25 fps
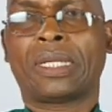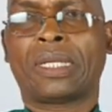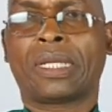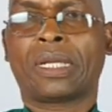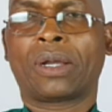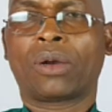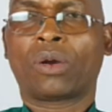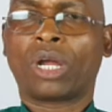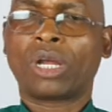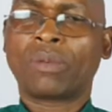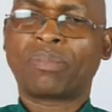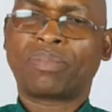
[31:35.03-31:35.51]

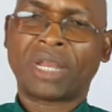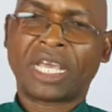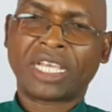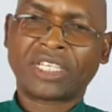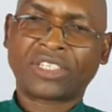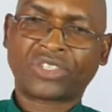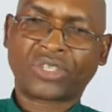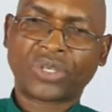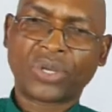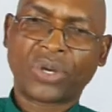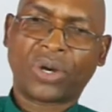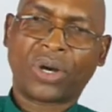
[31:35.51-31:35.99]
God
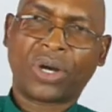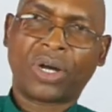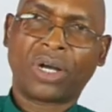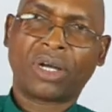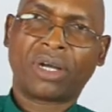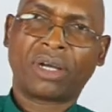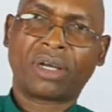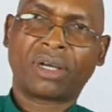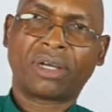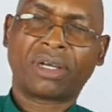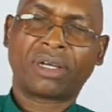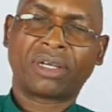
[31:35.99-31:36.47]
bless you
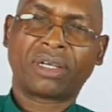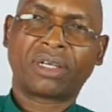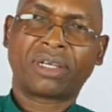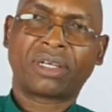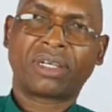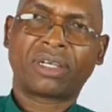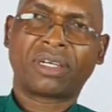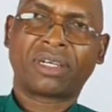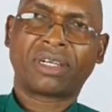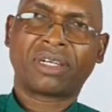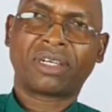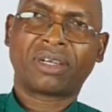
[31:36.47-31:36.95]
all.
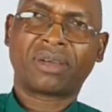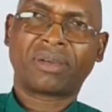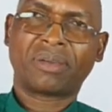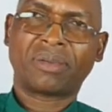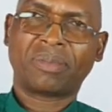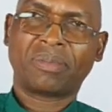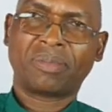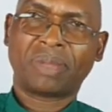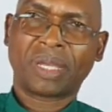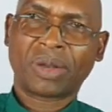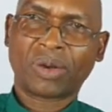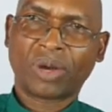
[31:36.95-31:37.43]

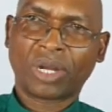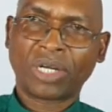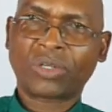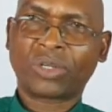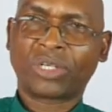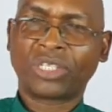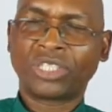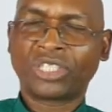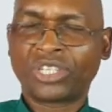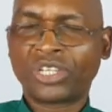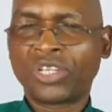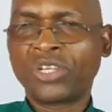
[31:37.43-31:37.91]
May God
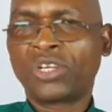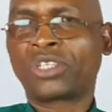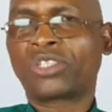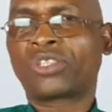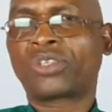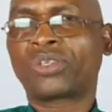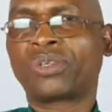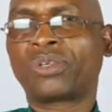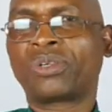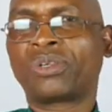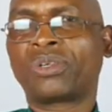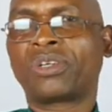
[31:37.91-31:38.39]
continue
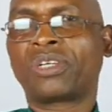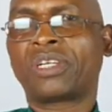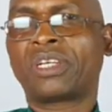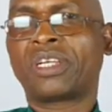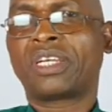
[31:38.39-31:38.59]
to